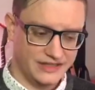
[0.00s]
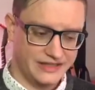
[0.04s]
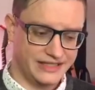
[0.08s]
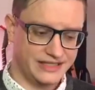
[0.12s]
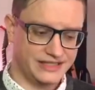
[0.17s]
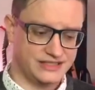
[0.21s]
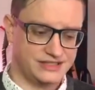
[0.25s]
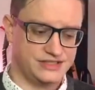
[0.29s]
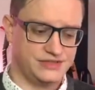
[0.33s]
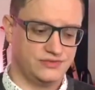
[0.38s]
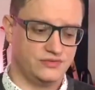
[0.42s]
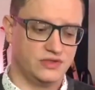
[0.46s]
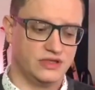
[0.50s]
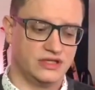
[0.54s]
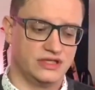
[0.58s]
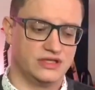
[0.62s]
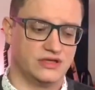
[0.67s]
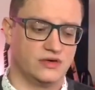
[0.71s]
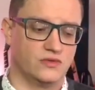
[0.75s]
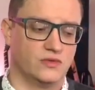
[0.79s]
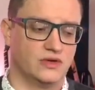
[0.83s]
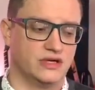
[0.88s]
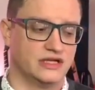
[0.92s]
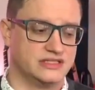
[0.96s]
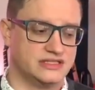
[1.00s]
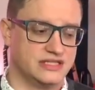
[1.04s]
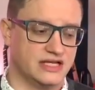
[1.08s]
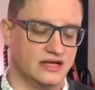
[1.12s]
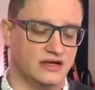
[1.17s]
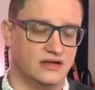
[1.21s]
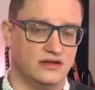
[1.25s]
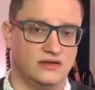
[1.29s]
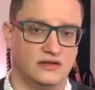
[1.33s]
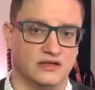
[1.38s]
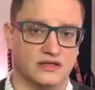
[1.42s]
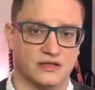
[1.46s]
is you really don't want to
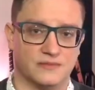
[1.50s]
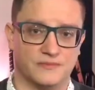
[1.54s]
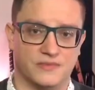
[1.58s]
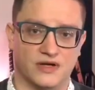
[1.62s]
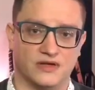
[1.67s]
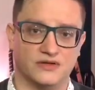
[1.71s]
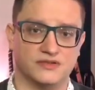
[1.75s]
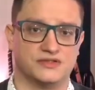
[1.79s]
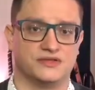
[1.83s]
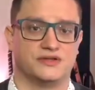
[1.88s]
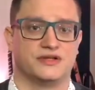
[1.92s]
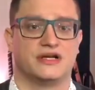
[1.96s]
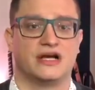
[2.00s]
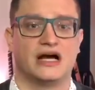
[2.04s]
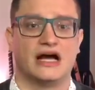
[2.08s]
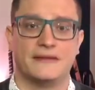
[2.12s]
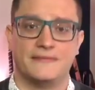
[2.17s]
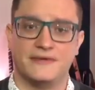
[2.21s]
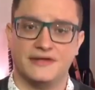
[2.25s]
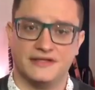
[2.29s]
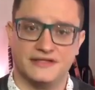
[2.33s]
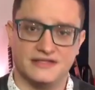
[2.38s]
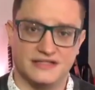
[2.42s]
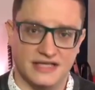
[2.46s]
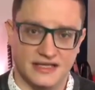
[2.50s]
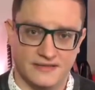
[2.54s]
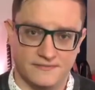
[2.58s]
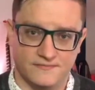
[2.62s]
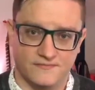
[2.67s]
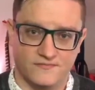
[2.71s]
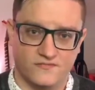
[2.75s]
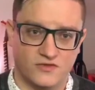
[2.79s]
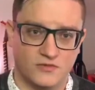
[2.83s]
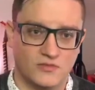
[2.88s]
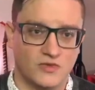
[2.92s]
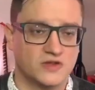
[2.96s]
tell a composer to copy the temp
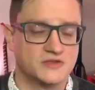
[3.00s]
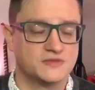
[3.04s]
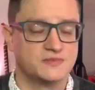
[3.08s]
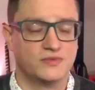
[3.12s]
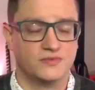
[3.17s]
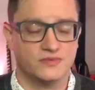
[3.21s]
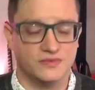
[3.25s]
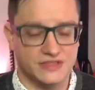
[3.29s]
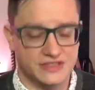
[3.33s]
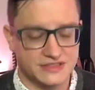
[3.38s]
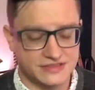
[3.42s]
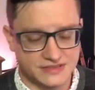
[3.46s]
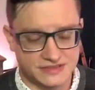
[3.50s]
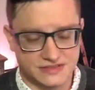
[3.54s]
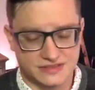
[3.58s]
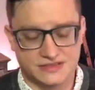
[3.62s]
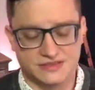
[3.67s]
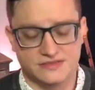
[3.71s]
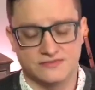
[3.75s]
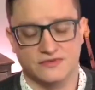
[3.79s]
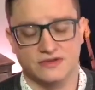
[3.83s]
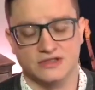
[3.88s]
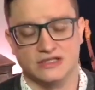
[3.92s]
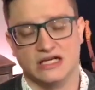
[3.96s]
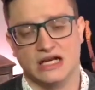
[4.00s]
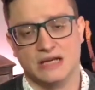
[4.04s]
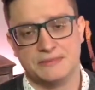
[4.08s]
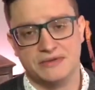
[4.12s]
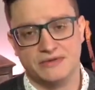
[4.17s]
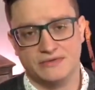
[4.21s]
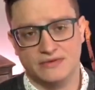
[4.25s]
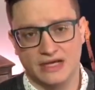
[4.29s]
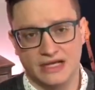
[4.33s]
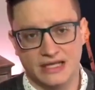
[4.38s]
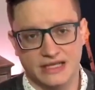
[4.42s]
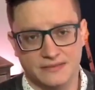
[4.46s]
for multiple reasons, for
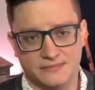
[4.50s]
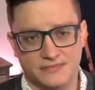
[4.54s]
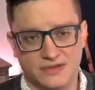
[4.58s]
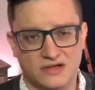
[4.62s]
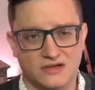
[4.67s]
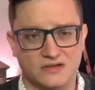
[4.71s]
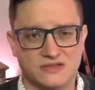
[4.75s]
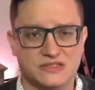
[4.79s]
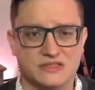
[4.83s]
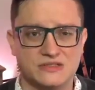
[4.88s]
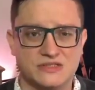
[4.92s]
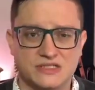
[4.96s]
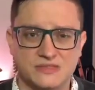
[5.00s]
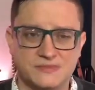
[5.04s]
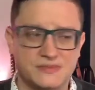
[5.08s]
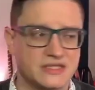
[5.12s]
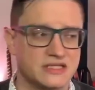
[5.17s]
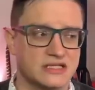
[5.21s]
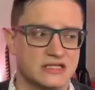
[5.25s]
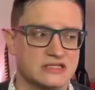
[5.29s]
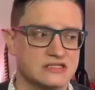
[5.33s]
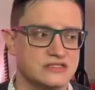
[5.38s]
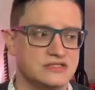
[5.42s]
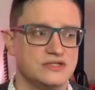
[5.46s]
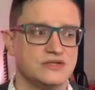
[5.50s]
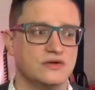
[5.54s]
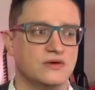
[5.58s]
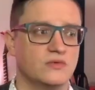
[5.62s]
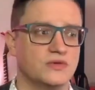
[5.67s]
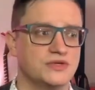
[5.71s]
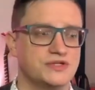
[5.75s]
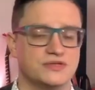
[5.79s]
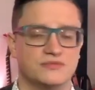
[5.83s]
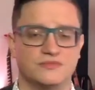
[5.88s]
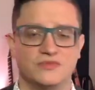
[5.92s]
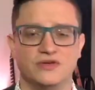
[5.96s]
copyright, but also just because you
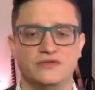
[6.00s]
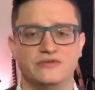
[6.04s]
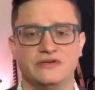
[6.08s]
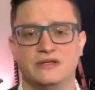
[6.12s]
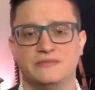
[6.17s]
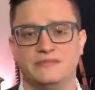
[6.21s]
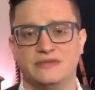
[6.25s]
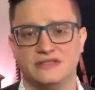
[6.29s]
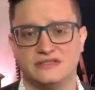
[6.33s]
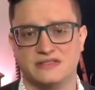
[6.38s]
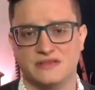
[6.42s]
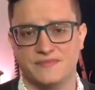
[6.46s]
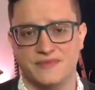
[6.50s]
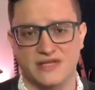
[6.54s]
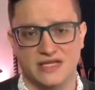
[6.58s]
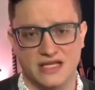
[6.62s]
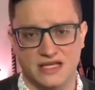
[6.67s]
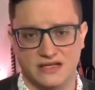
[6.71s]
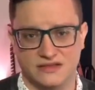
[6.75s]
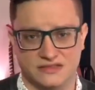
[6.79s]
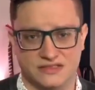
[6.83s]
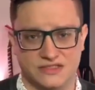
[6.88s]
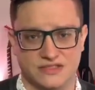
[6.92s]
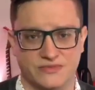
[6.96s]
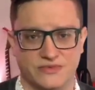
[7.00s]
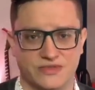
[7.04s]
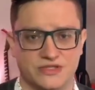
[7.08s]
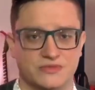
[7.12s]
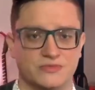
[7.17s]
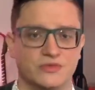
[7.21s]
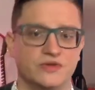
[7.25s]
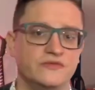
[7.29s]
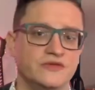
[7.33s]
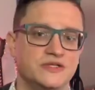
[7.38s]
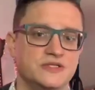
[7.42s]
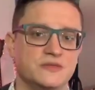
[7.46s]
don't want your movie to be something else. You want
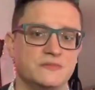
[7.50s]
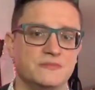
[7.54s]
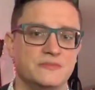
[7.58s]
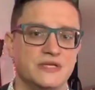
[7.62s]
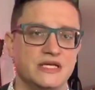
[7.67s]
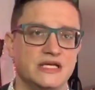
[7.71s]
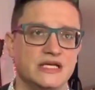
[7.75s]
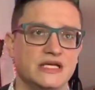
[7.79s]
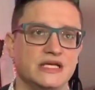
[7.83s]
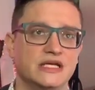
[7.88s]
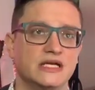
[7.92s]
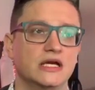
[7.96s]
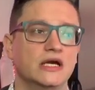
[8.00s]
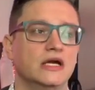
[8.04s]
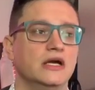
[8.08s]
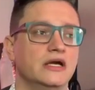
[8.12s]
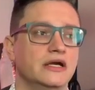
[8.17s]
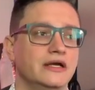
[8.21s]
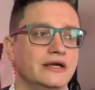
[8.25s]
your movie to be